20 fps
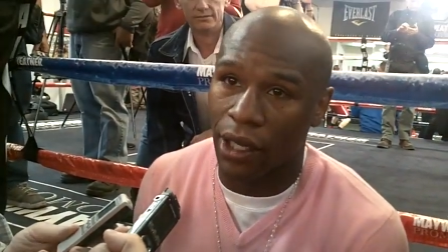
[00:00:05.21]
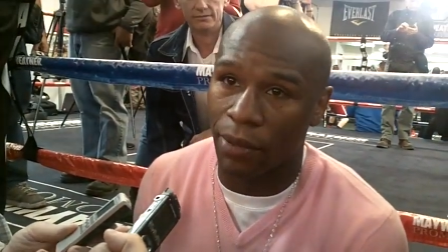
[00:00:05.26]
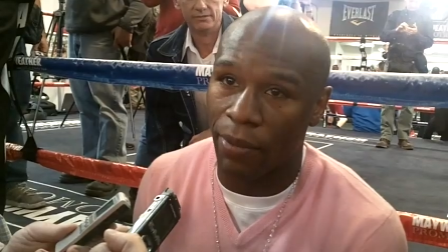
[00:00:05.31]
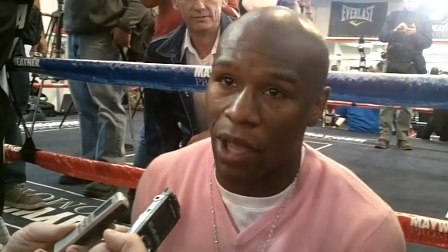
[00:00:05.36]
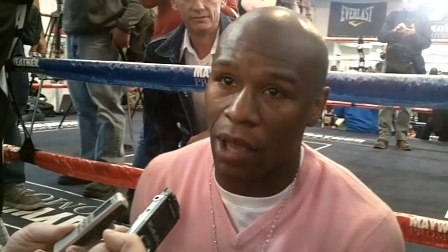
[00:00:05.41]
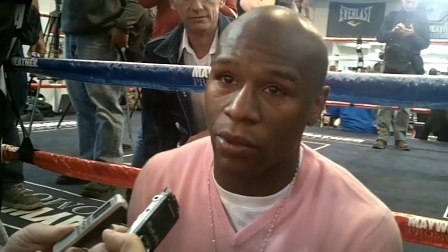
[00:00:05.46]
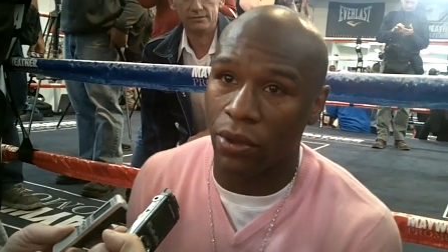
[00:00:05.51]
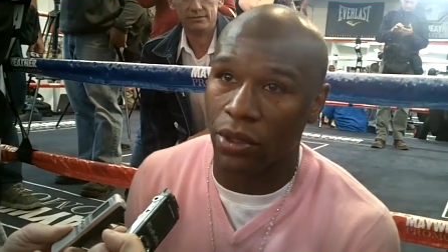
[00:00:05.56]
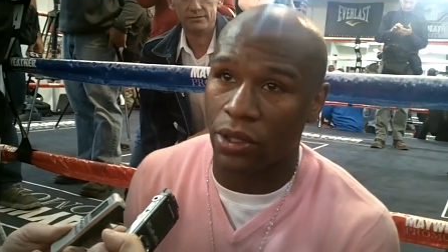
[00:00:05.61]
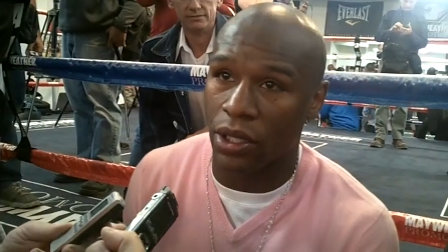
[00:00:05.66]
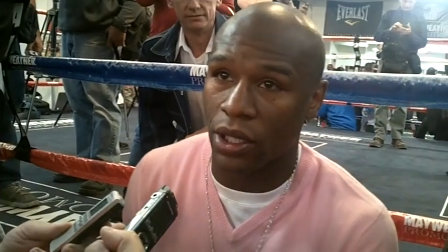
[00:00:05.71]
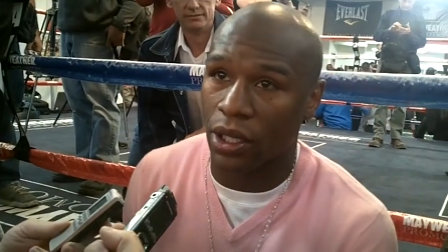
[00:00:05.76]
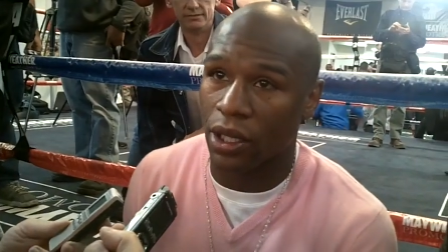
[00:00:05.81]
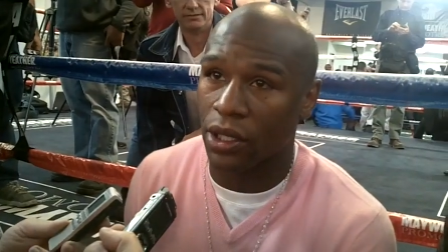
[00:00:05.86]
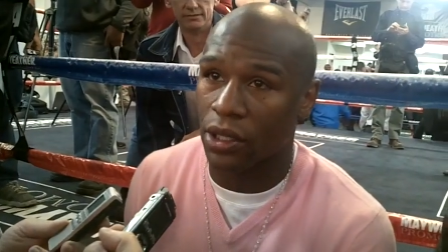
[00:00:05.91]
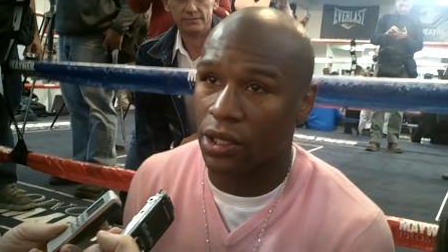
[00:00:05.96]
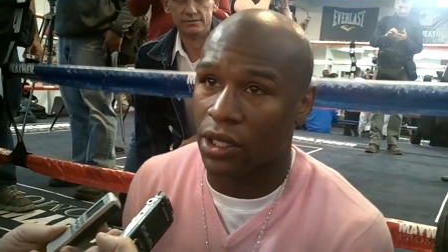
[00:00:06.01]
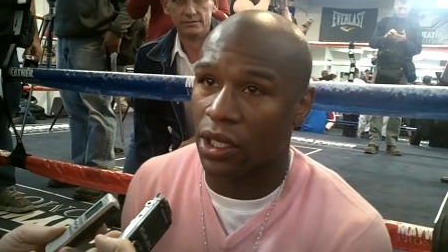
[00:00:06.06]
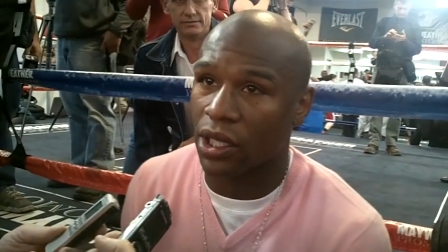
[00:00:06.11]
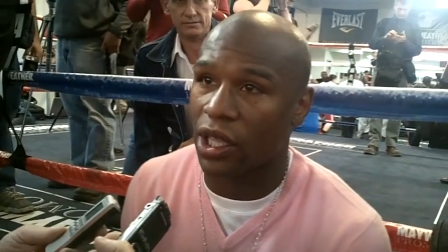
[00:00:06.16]
that I'm able
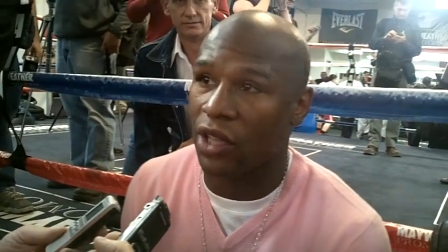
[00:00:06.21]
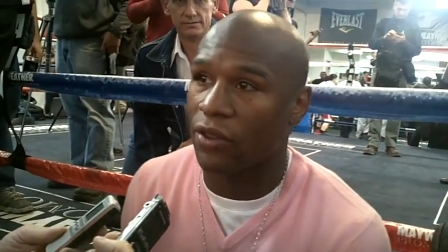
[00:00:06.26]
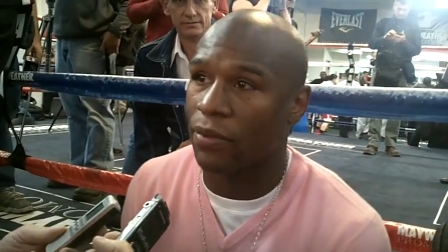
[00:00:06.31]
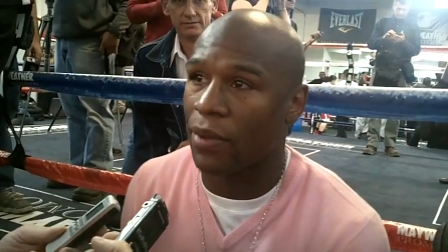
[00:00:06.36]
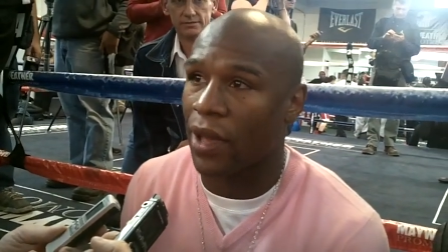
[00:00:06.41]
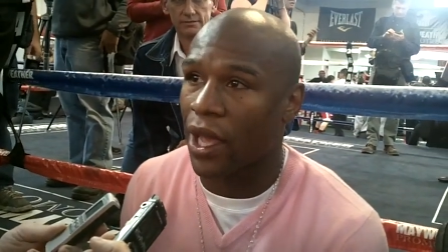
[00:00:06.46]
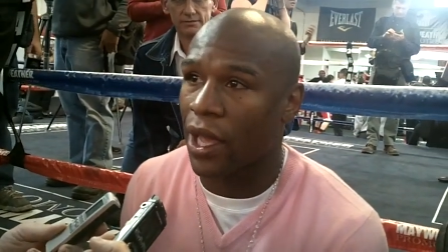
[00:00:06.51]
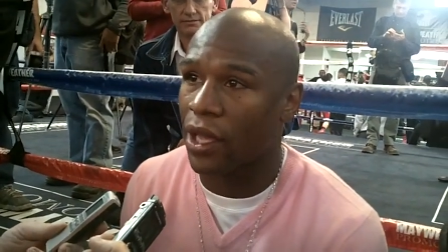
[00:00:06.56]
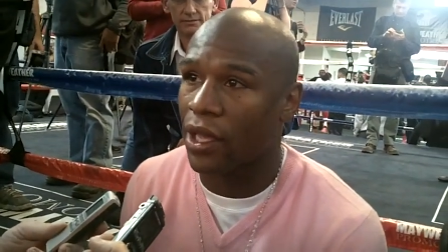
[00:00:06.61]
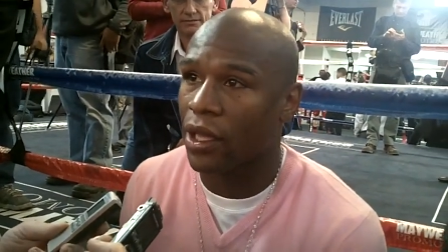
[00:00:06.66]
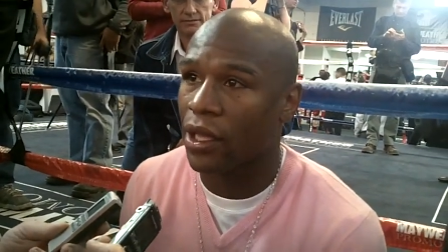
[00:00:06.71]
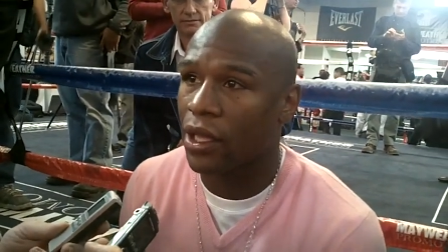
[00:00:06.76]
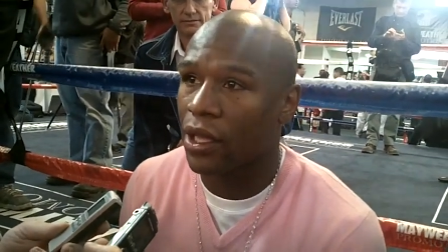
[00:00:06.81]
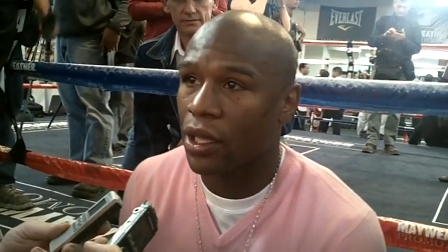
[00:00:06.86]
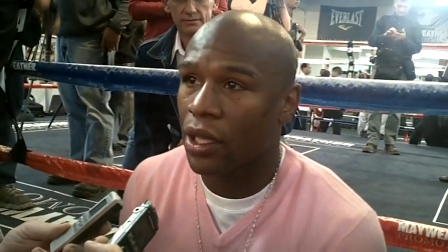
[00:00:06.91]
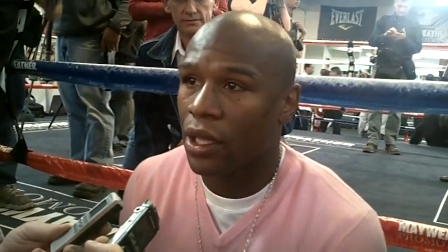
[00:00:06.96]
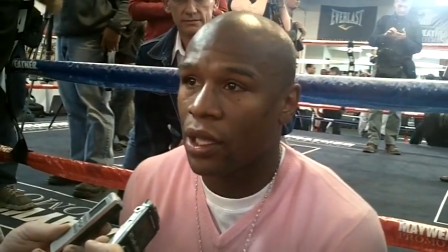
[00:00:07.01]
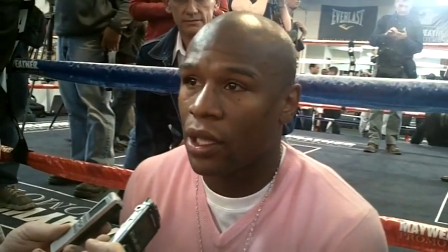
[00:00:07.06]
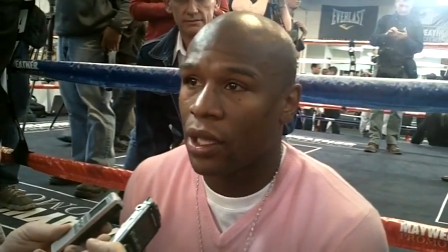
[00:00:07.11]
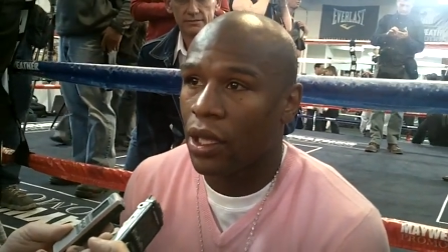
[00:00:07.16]
to give back.
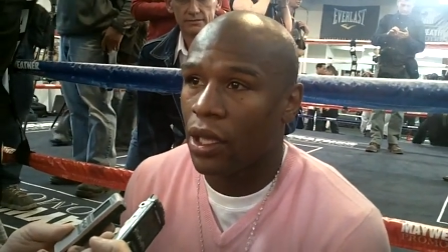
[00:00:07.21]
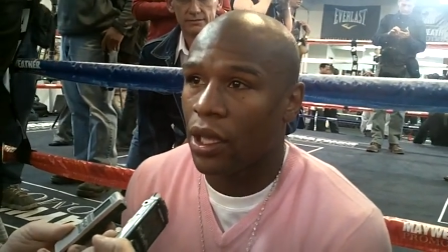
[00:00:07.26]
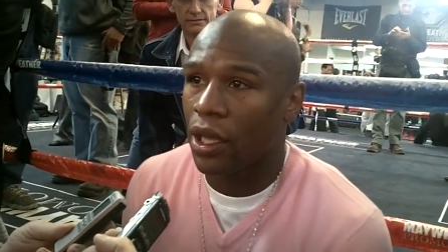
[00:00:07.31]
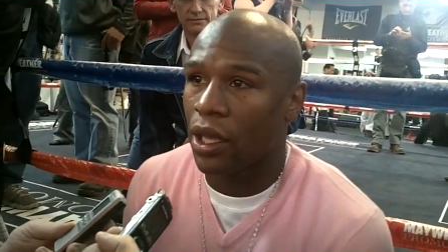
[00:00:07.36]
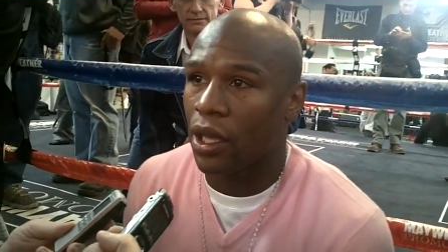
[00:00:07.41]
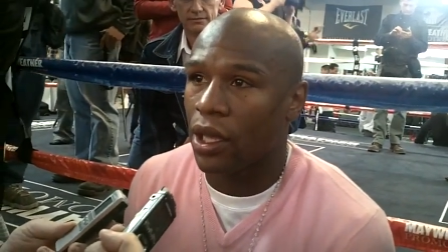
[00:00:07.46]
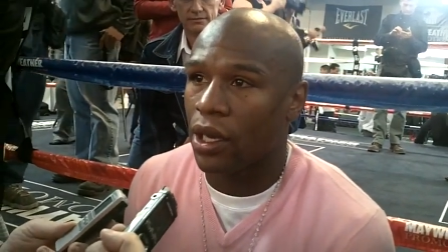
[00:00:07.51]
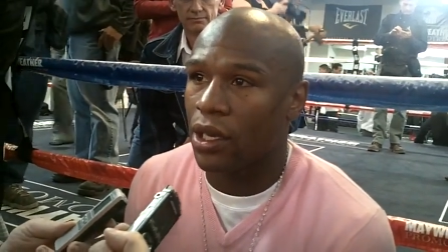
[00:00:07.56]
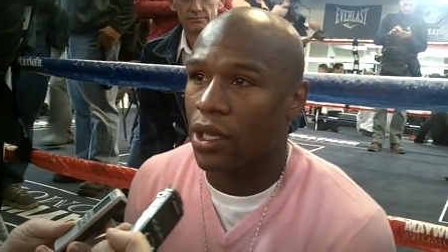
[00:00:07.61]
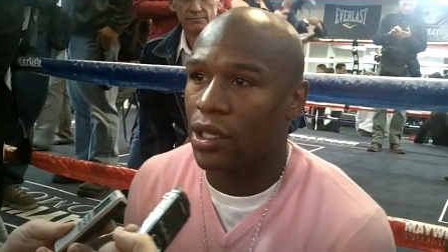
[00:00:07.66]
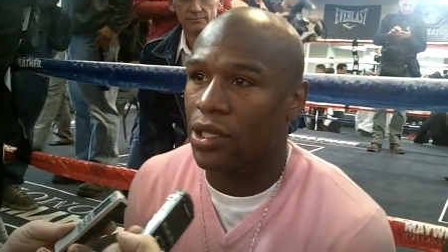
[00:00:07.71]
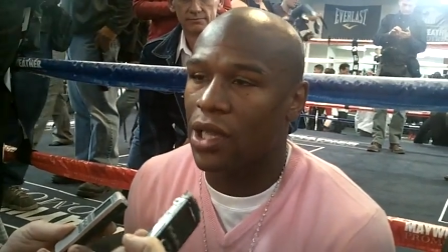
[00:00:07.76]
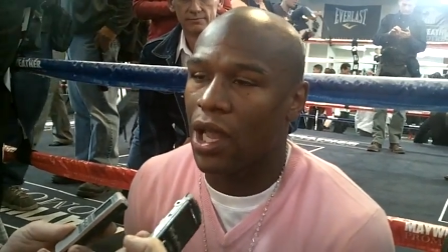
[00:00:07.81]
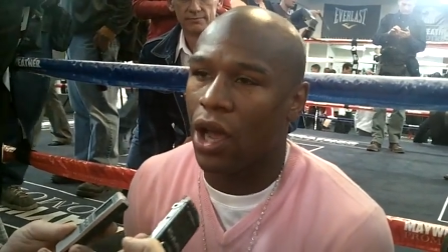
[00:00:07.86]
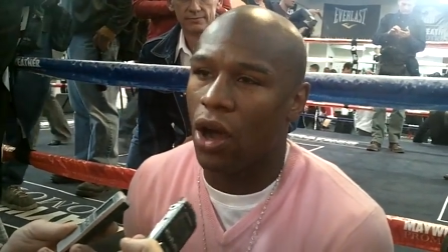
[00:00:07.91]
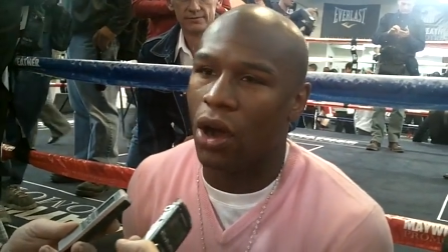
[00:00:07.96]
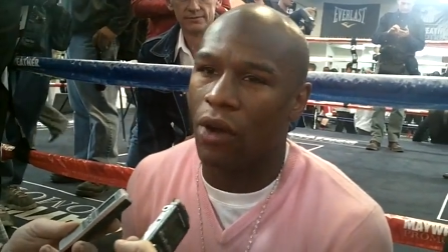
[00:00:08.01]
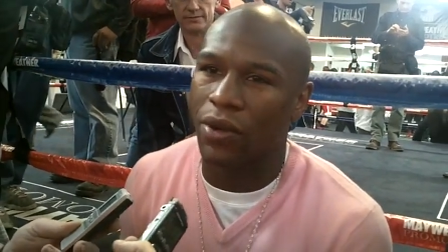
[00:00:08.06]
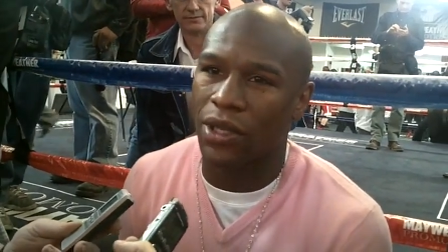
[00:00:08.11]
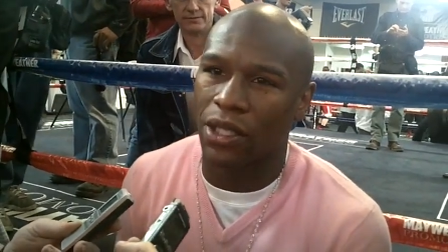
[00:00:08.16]
And it's
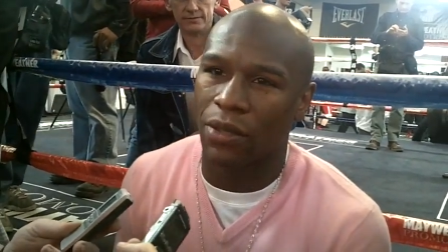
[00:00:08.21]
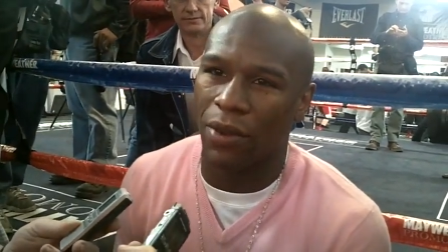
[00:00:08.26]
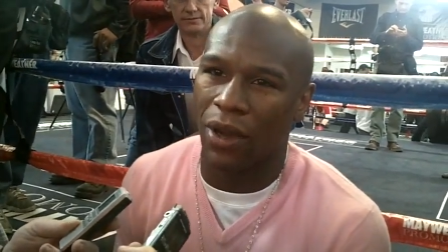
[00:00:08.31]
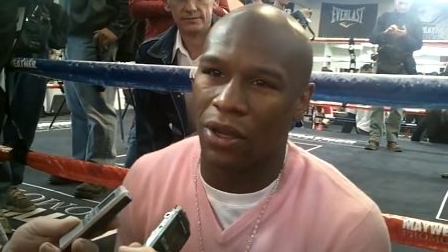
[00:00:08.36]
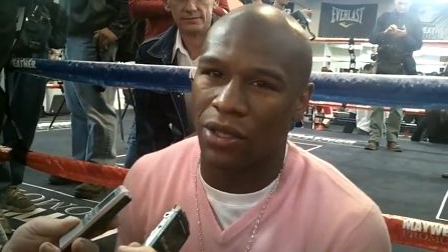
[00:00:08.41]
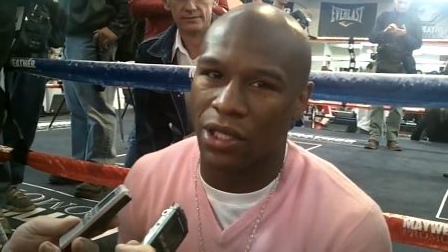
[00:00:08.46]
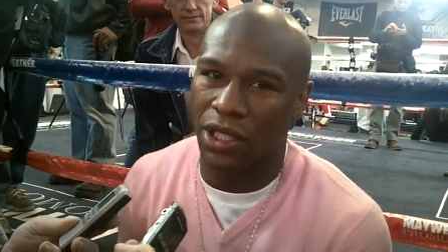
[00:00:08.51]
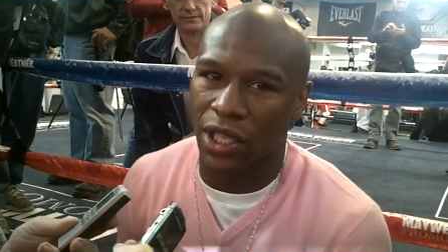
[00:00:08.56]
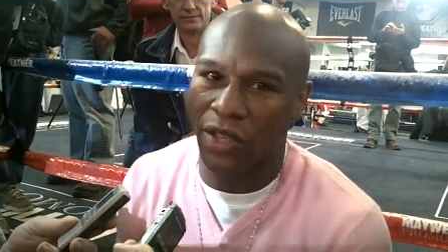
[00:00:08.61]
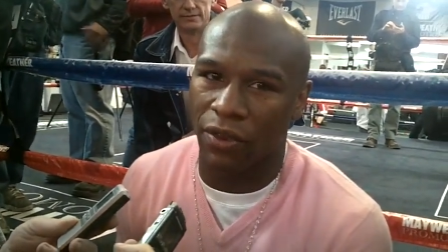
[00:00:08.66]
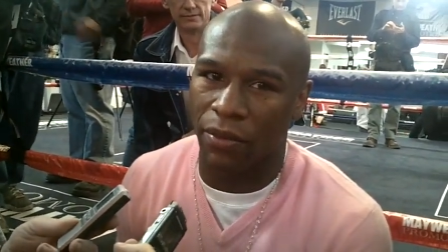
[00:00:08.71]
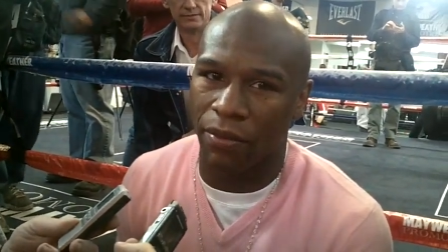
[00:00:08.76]
not always about just